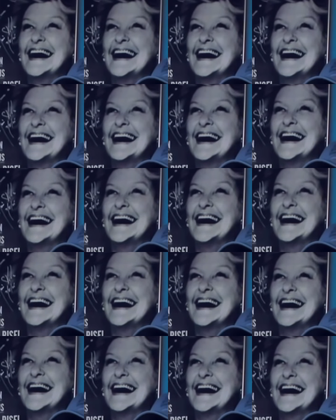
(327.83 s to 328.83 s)

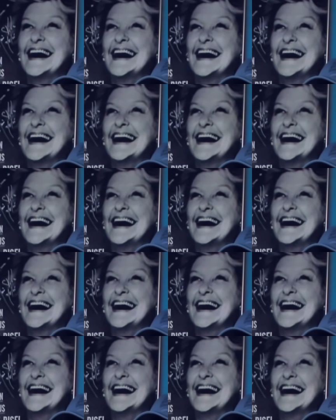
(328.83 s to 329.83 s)

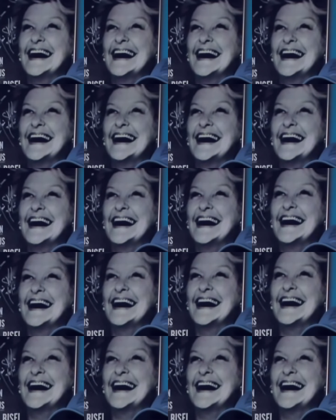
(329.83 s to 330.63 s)
This person isn't speaking.